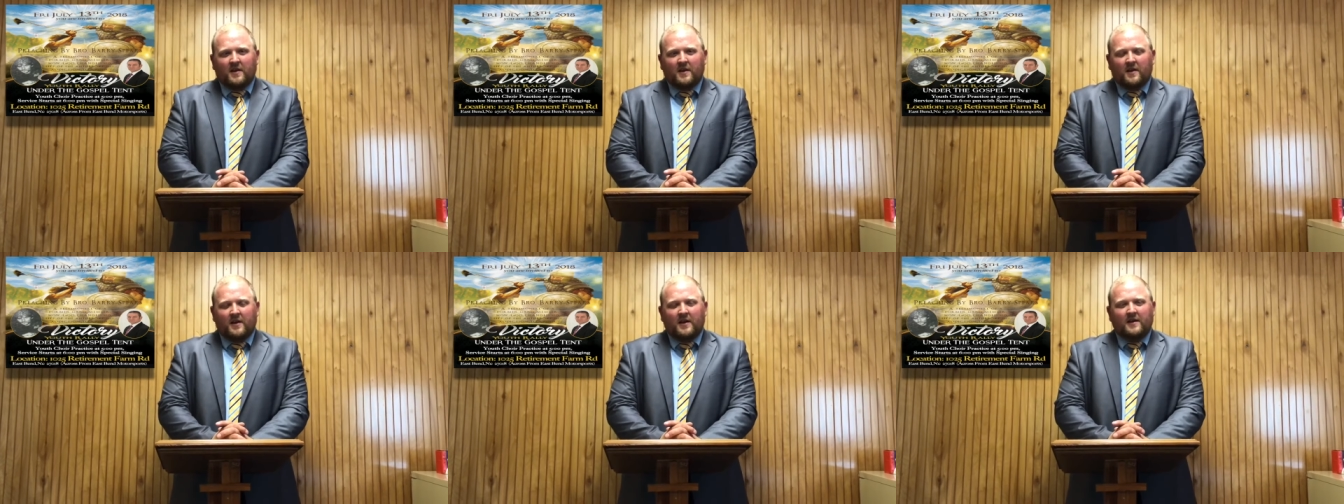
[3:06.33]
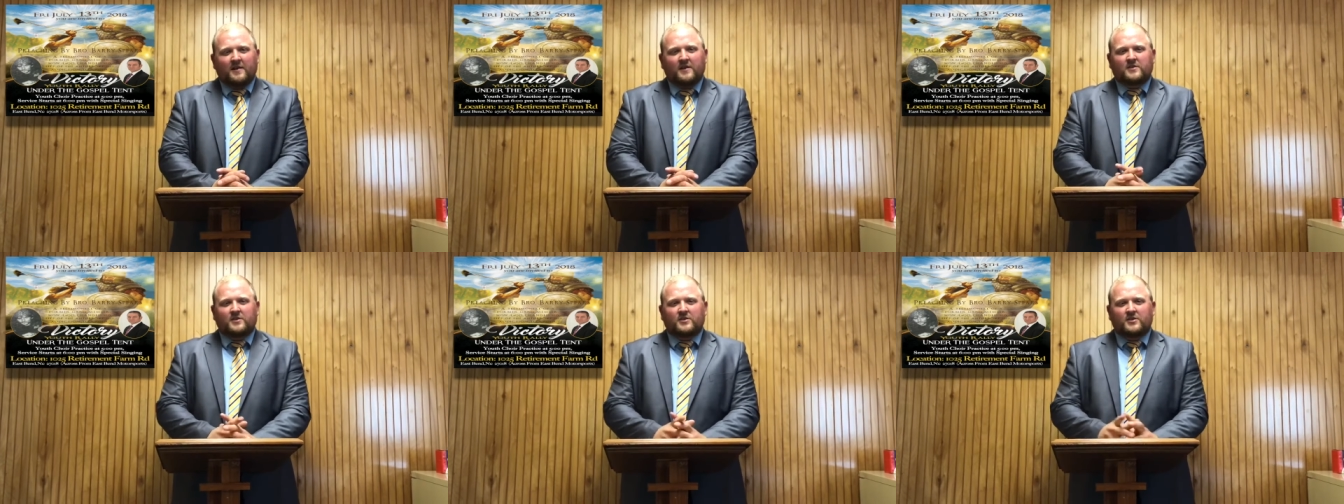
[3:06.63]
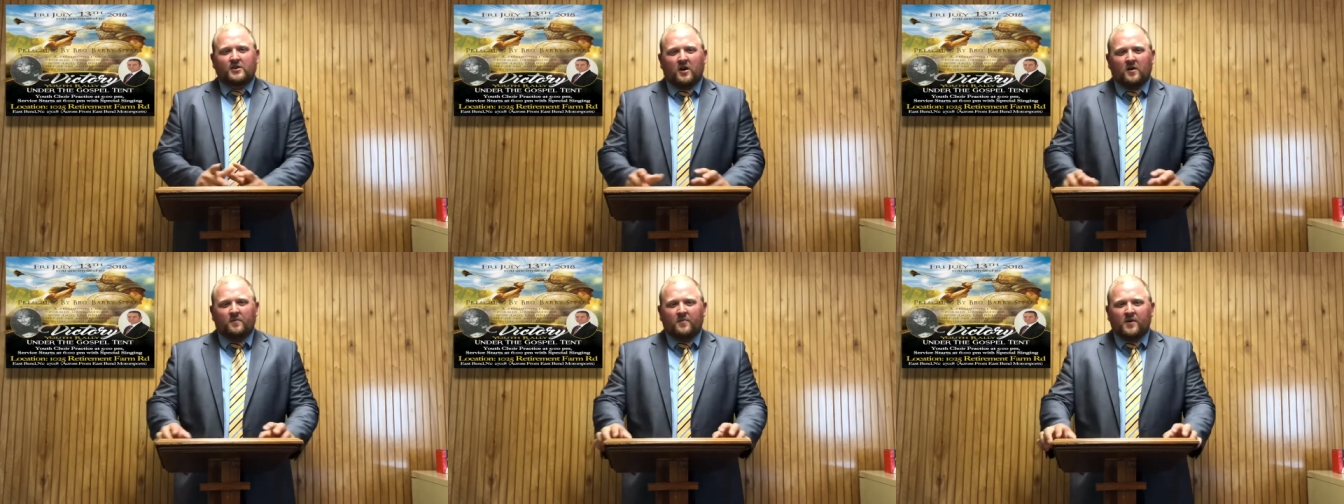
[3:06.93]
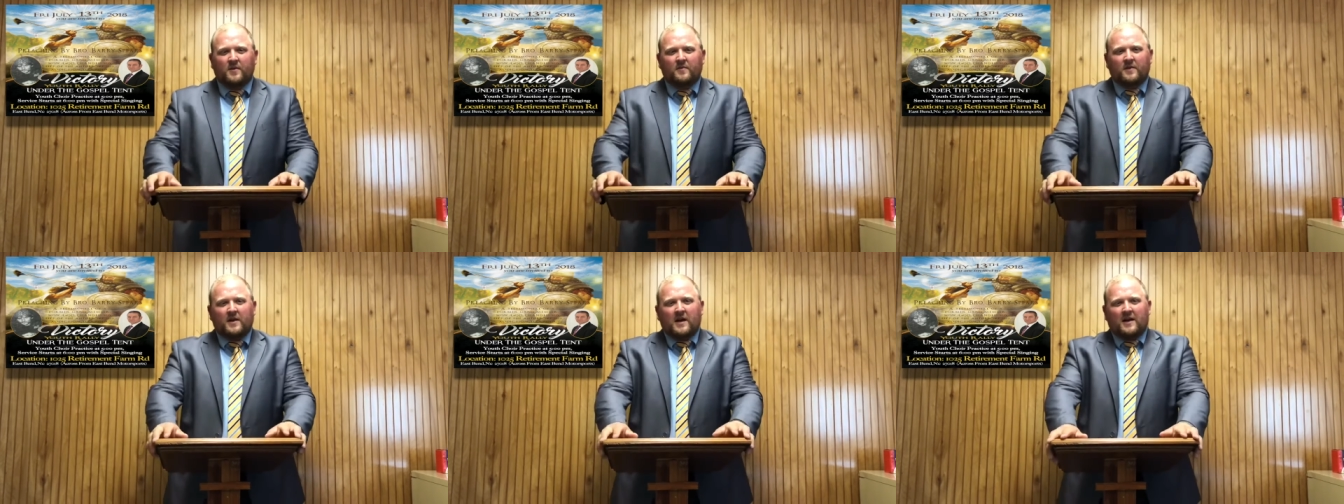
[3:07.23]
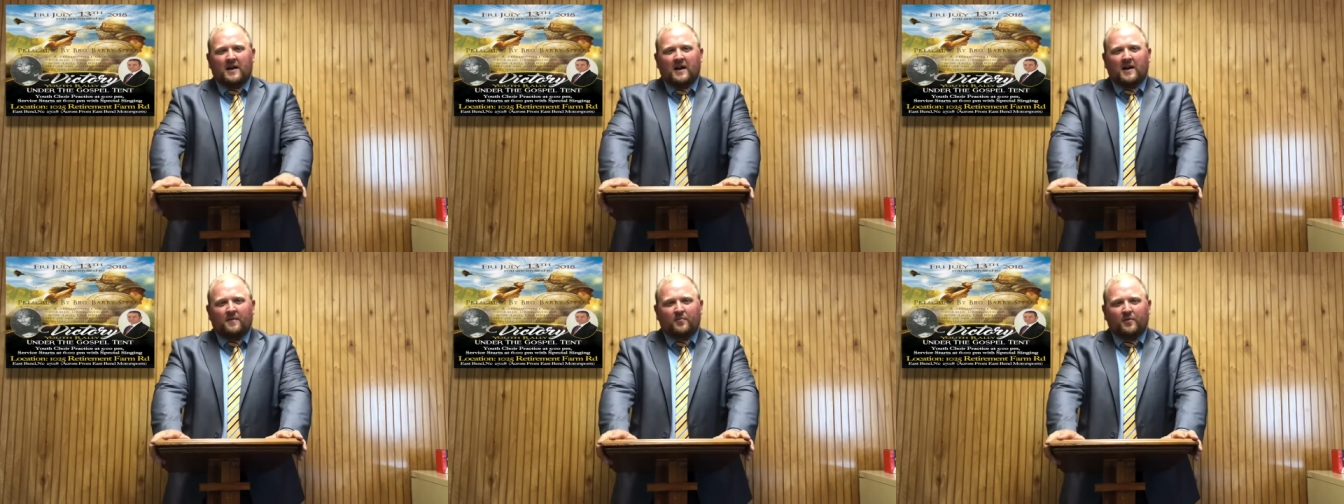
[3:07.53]
Again, this is John Pittman.
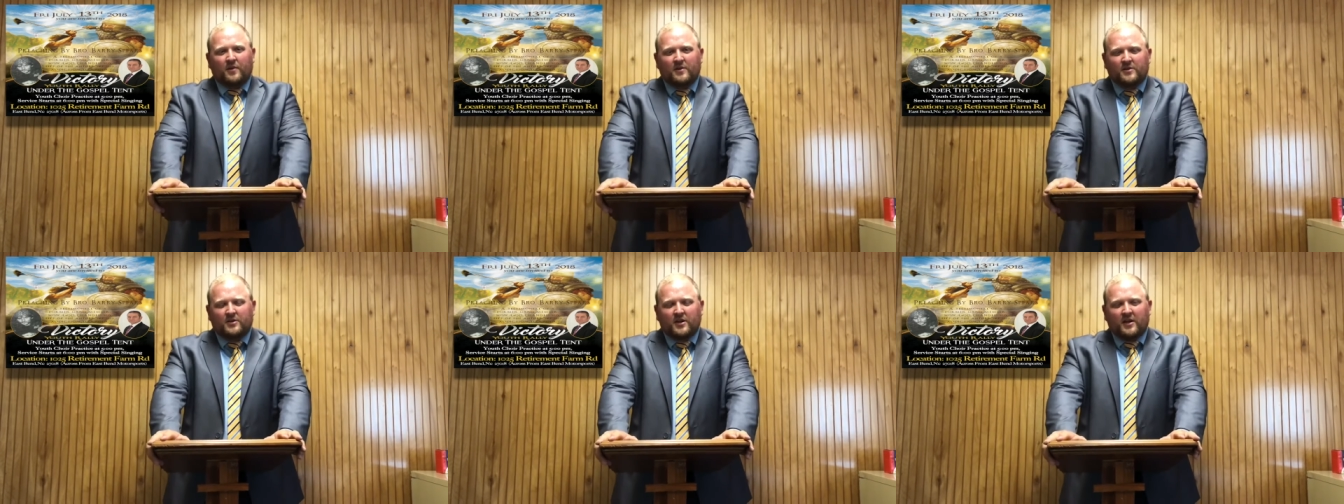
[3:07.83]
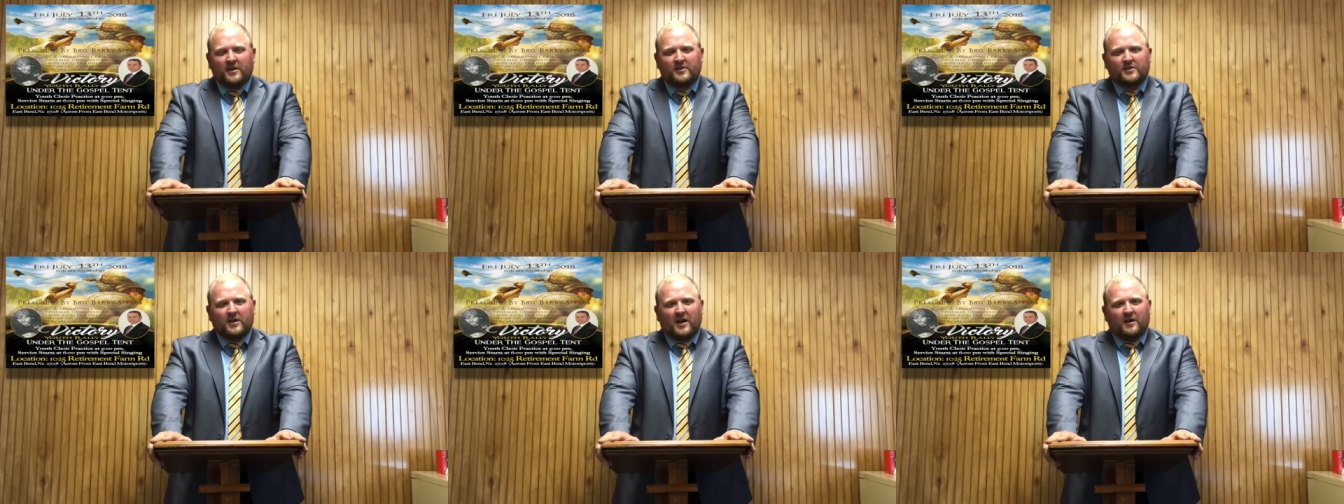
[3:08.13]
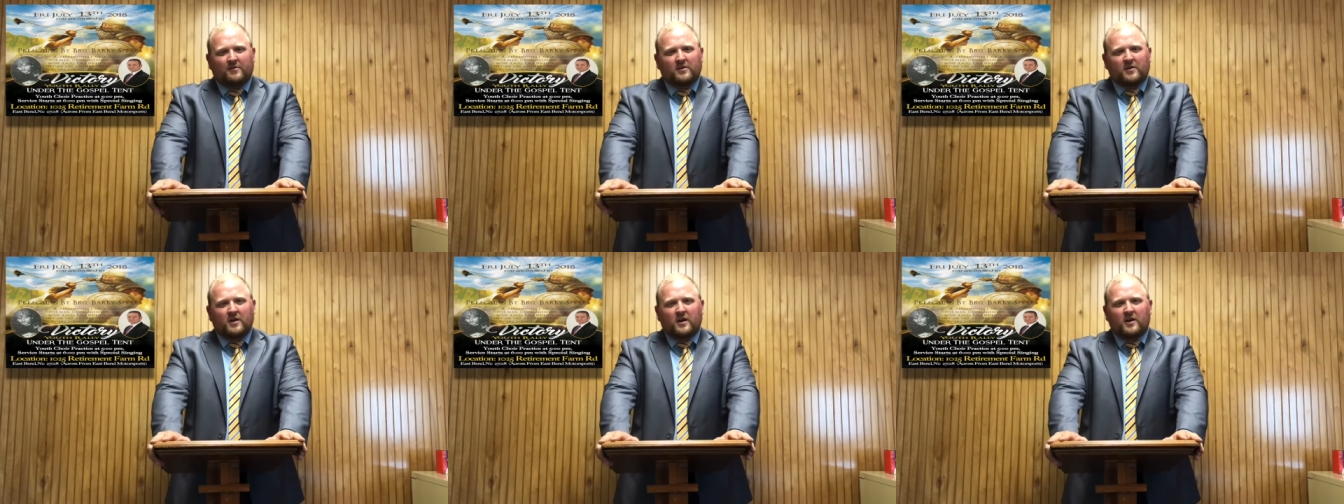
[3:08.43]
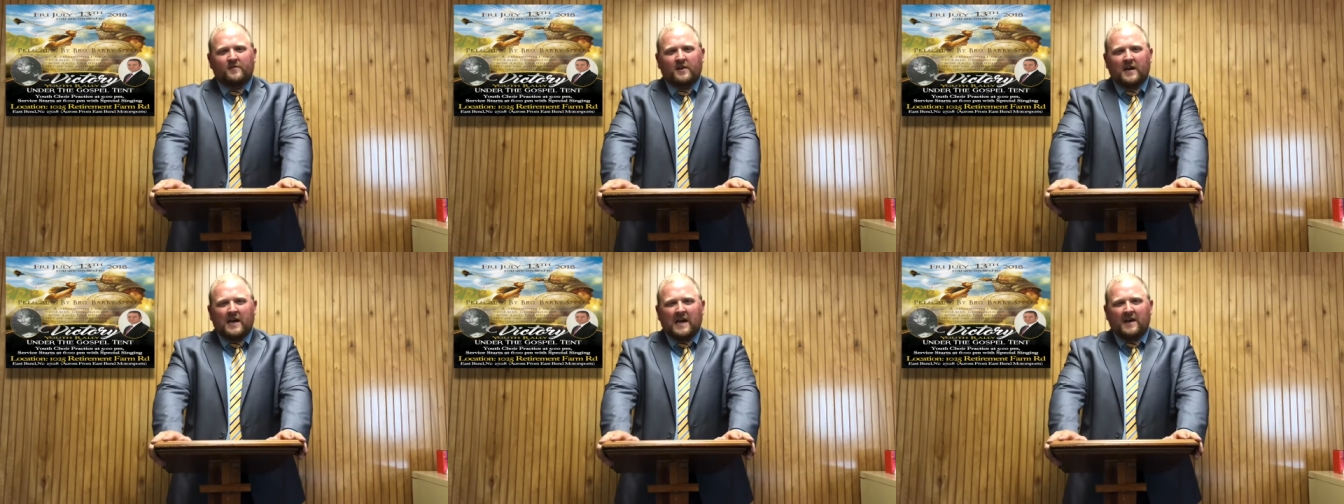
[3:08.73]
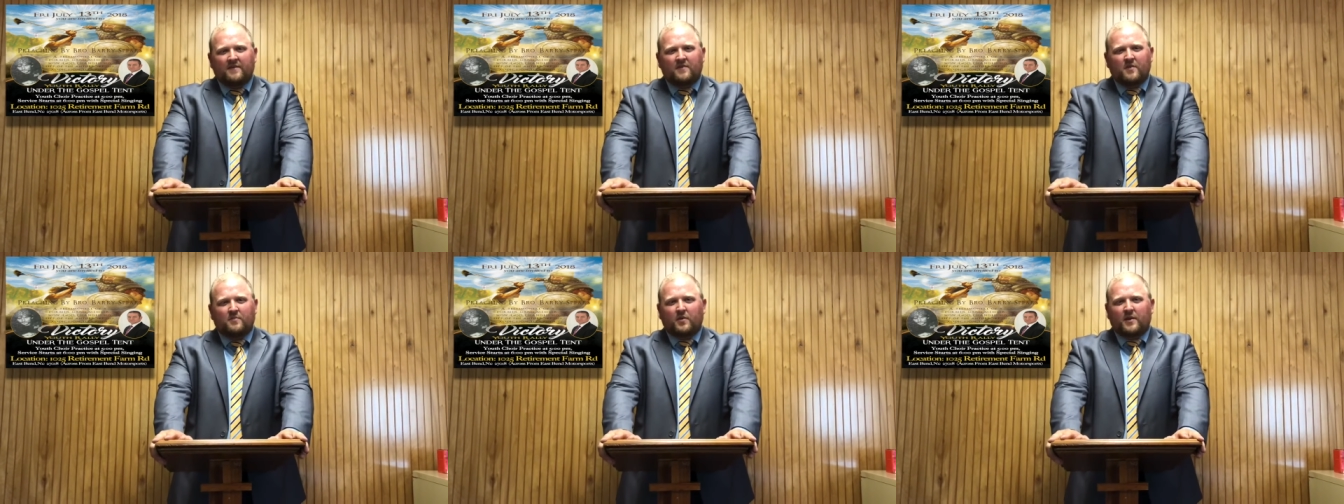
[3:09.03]
I appreciate you. I would love to
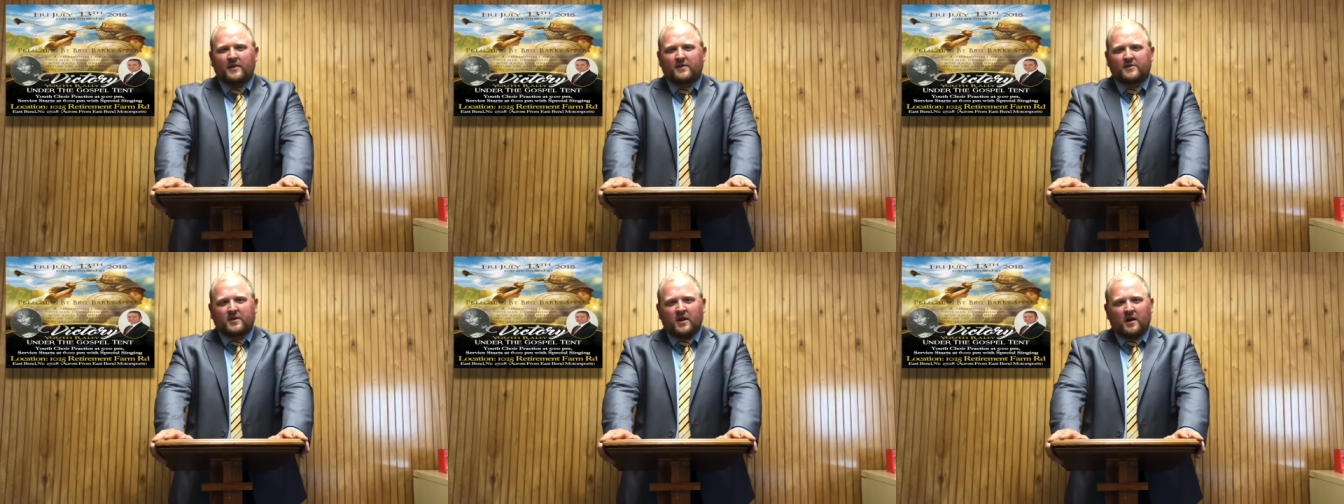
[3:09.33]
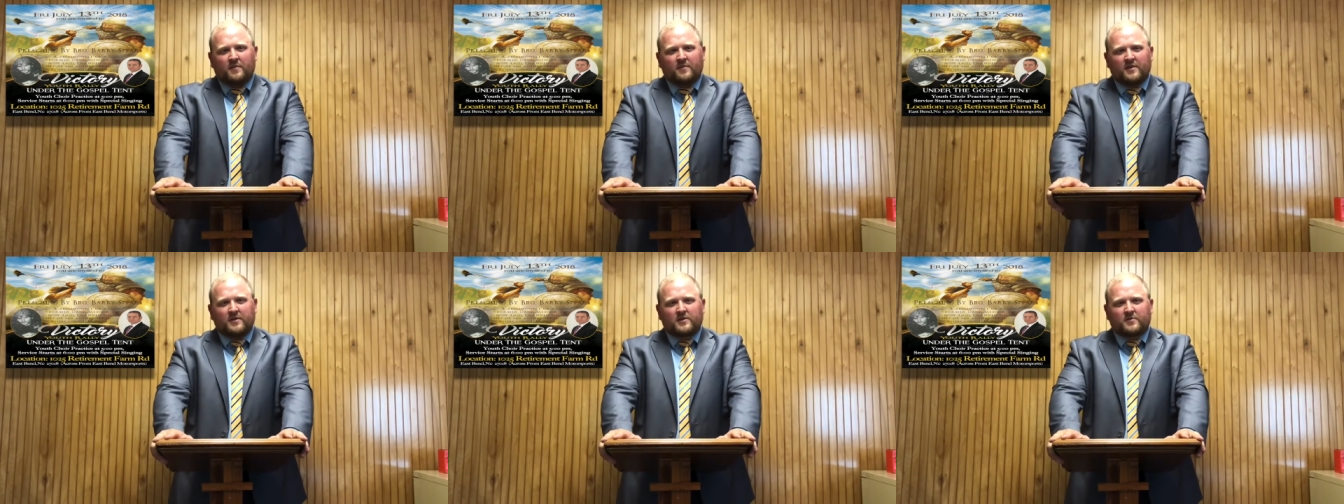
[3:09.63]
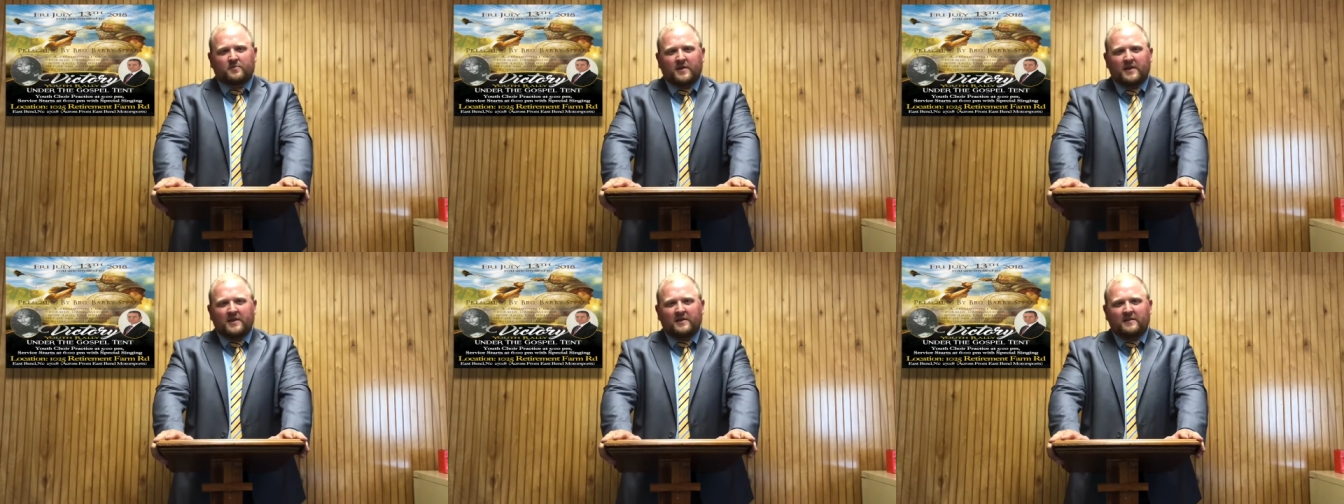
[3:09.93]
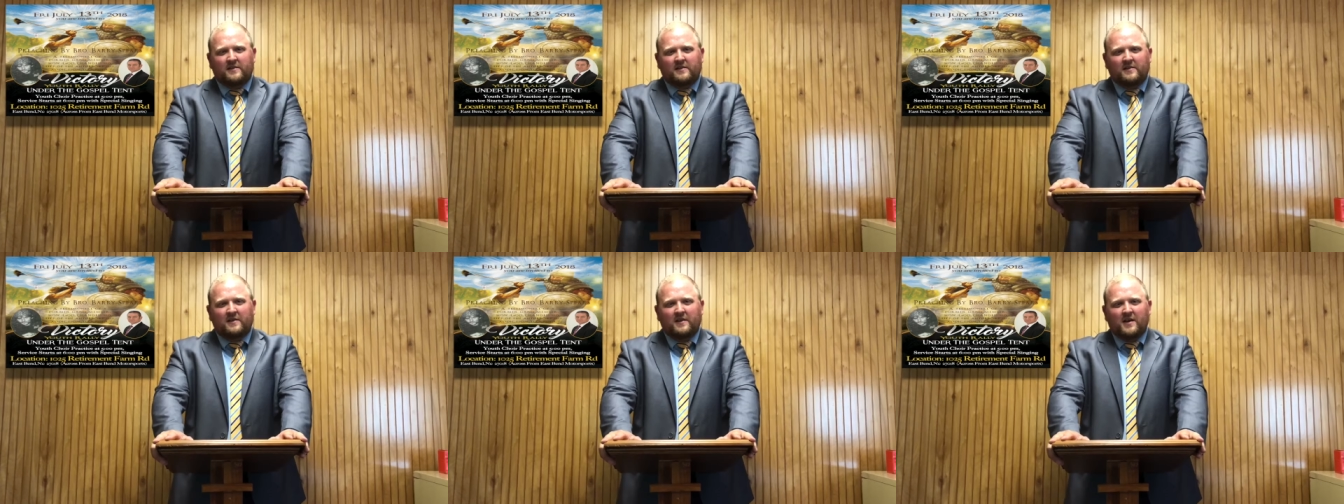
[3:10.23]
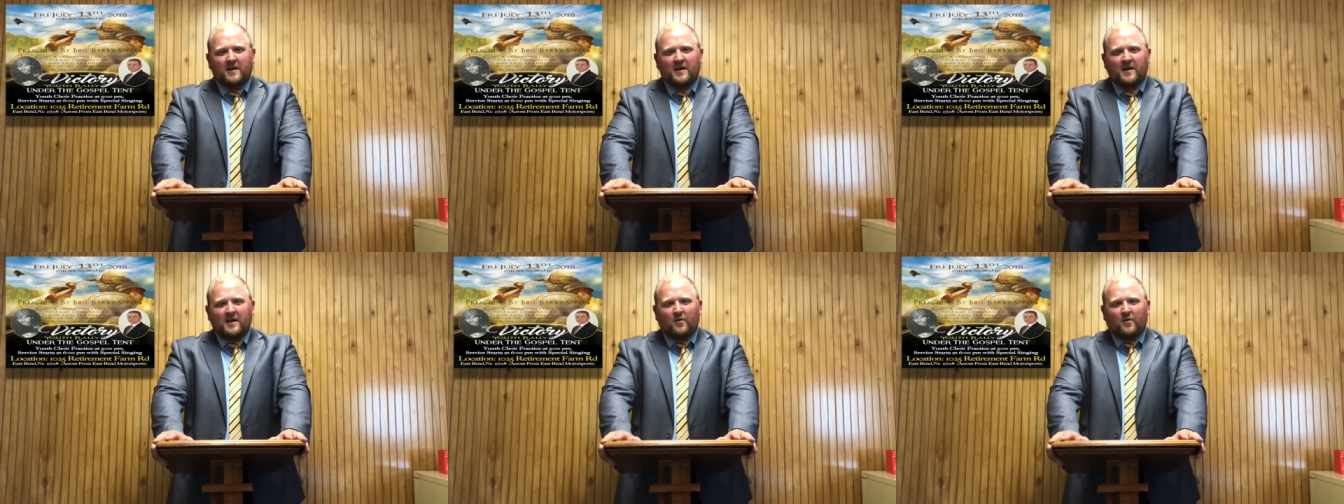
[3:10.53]
have you. Please come to this meeting.